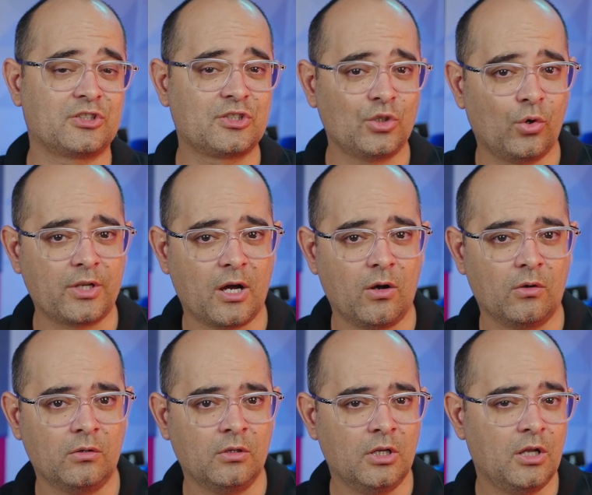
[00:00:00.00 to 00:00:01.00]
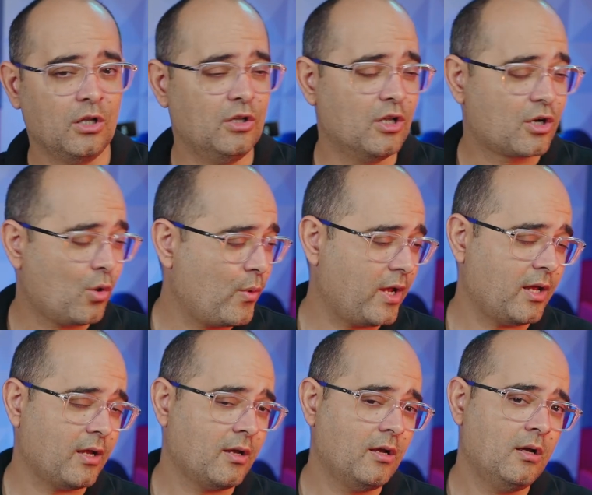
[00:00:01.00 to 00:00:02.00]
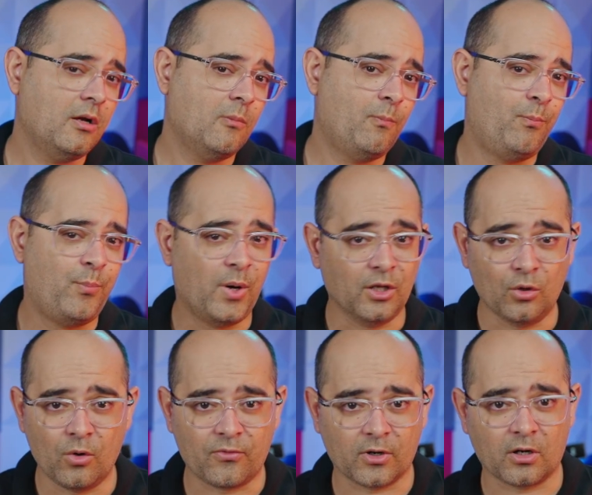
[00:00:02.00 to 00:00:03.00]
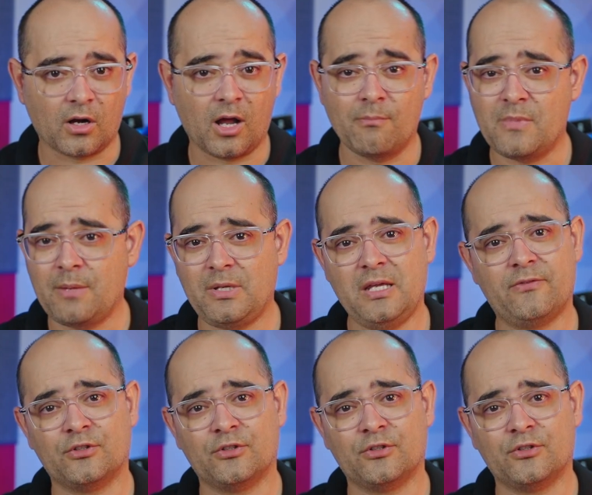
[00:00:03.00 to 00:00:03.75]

to slow down, look away, pull over, and maybe